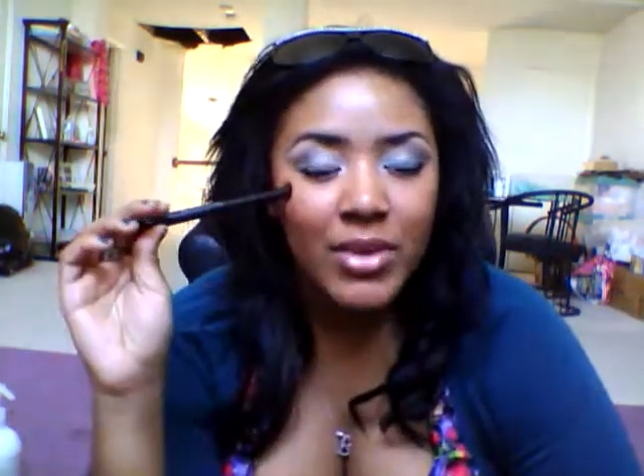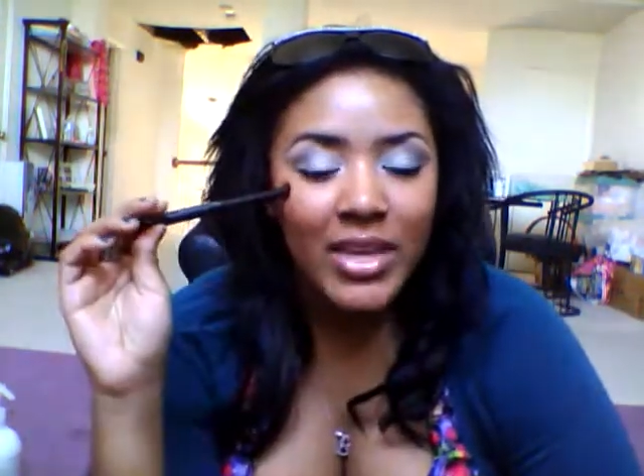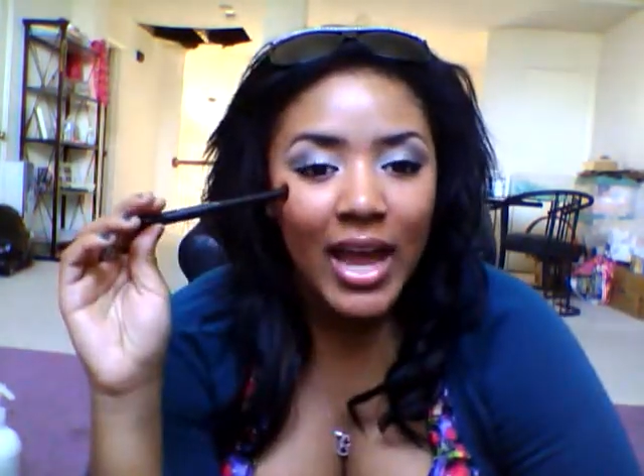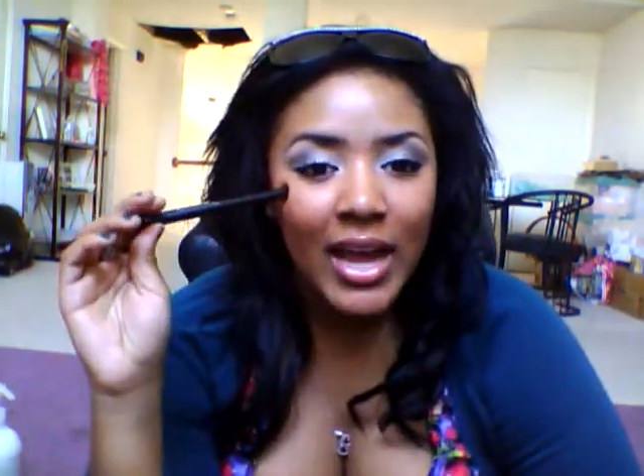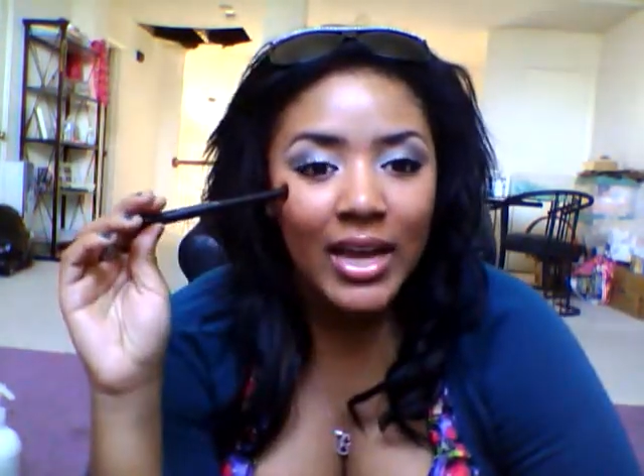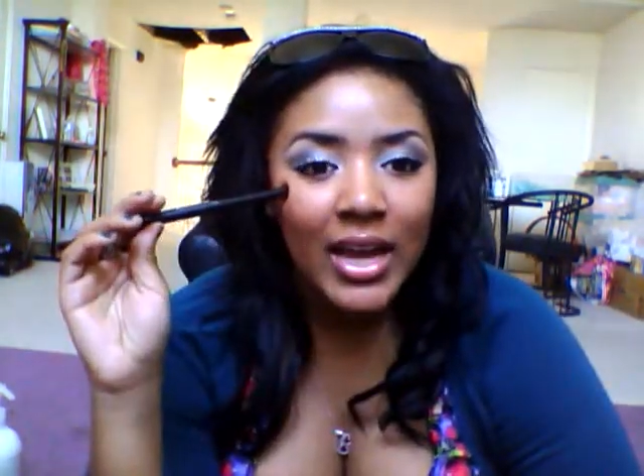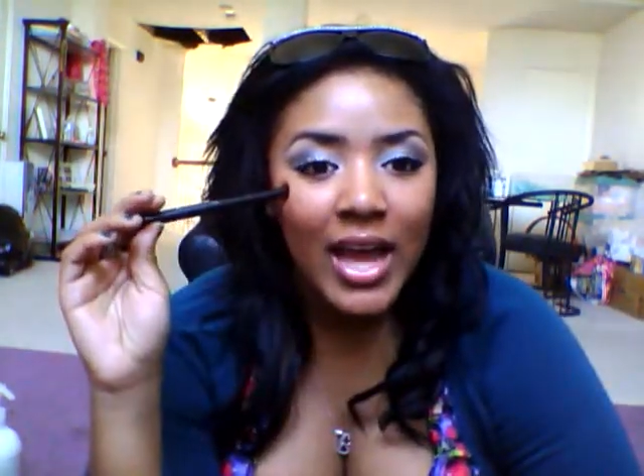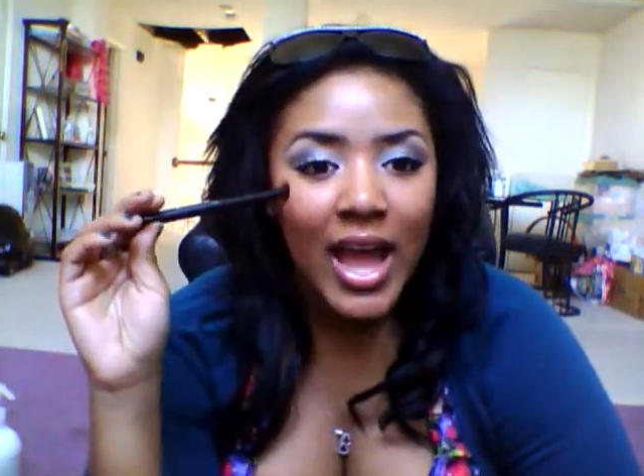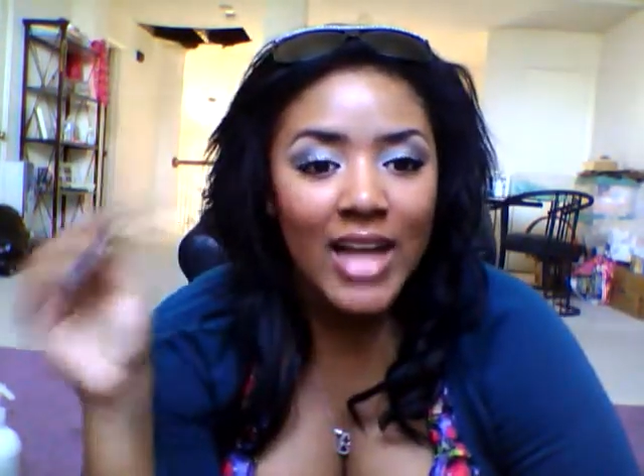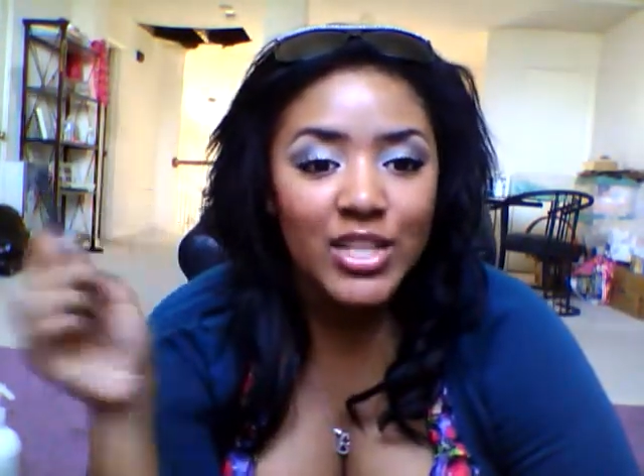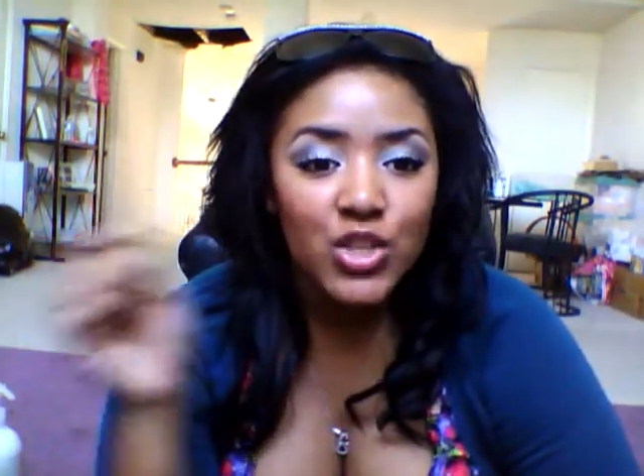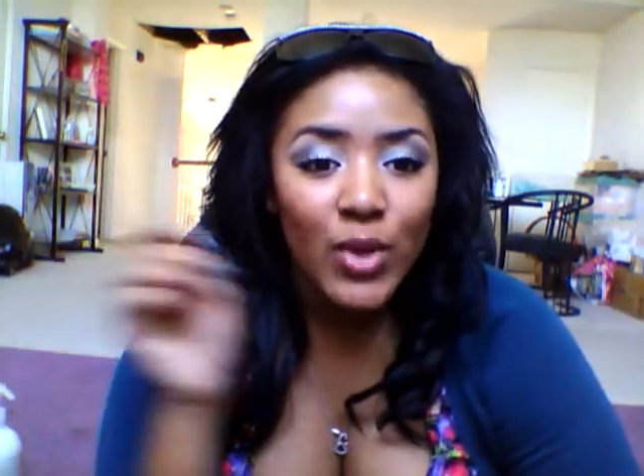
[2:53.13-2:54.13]
but yeah,
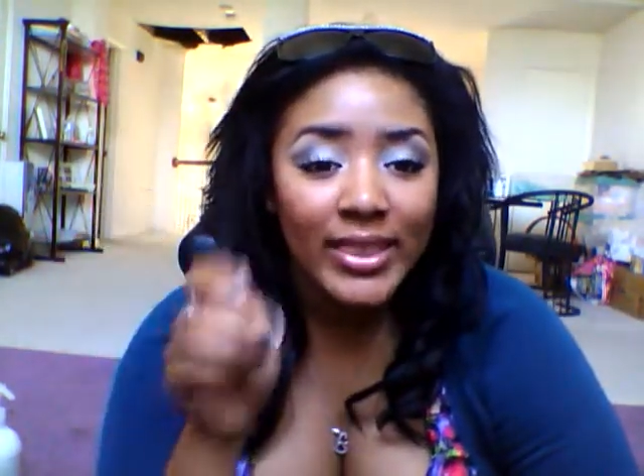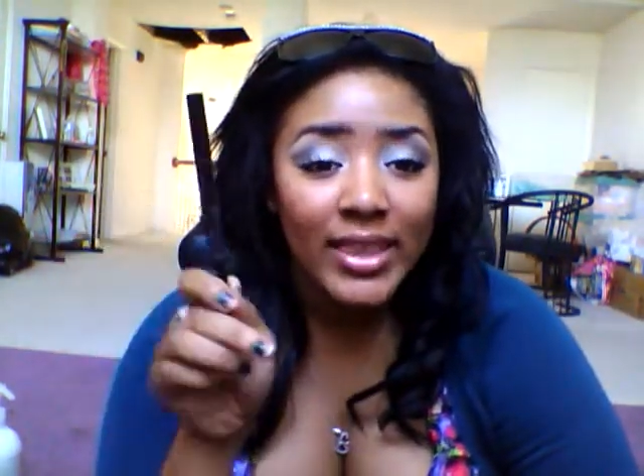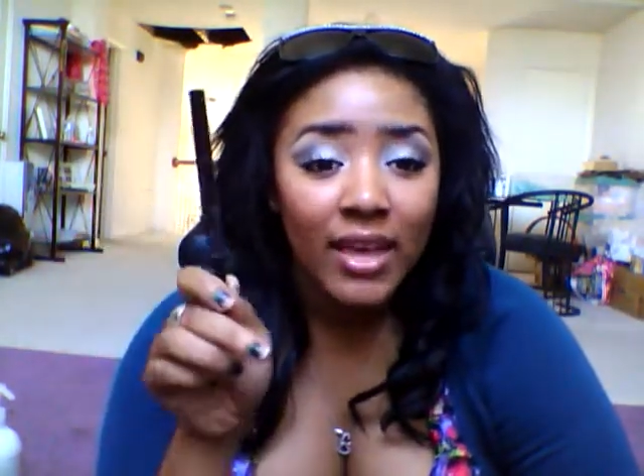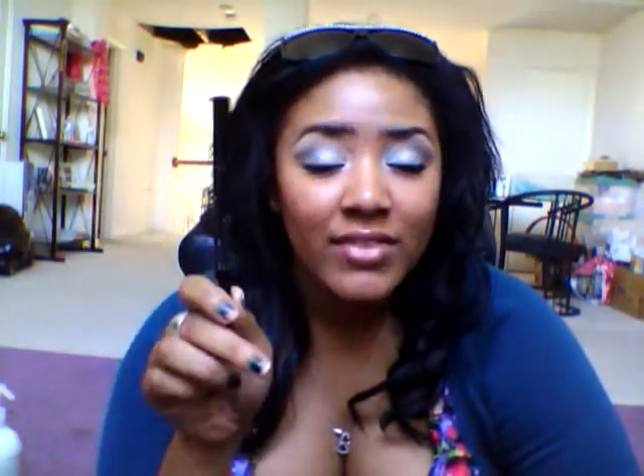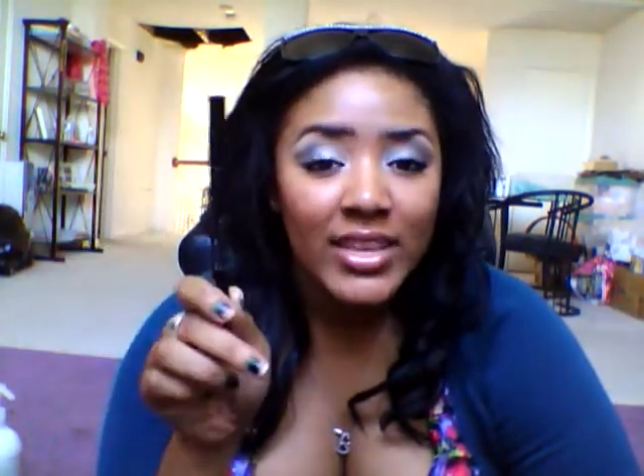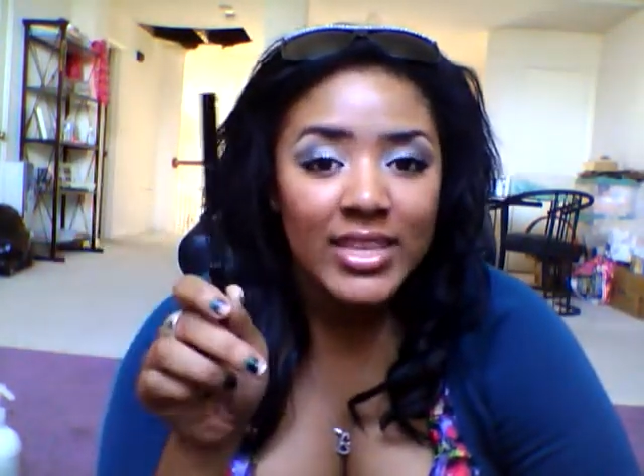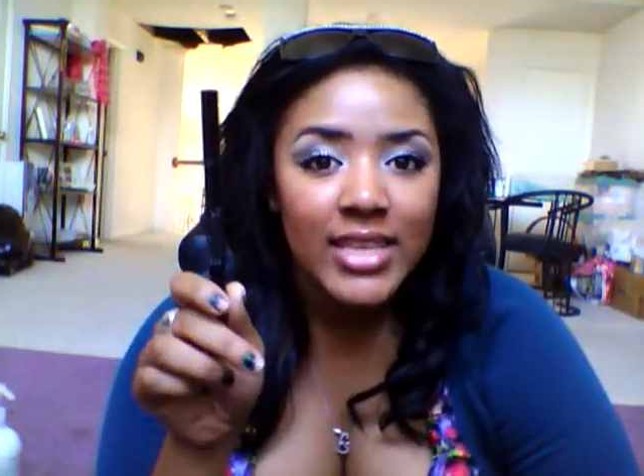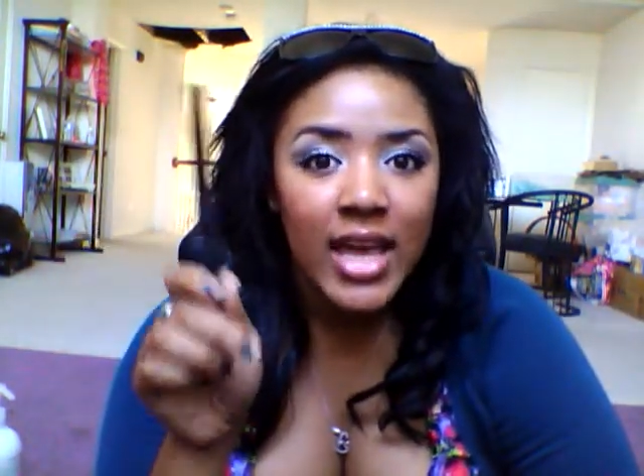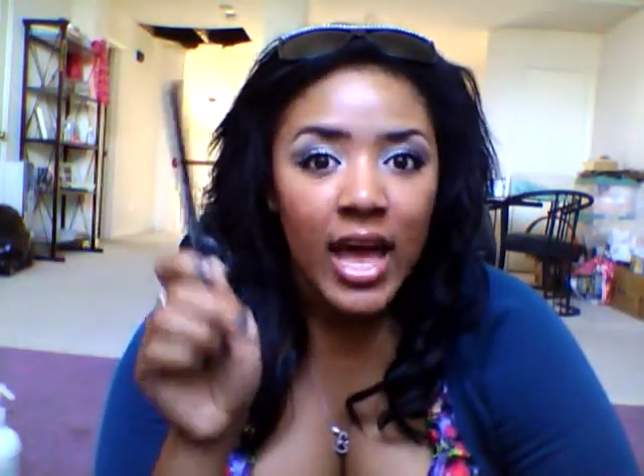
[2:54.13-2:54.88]
and so I love this.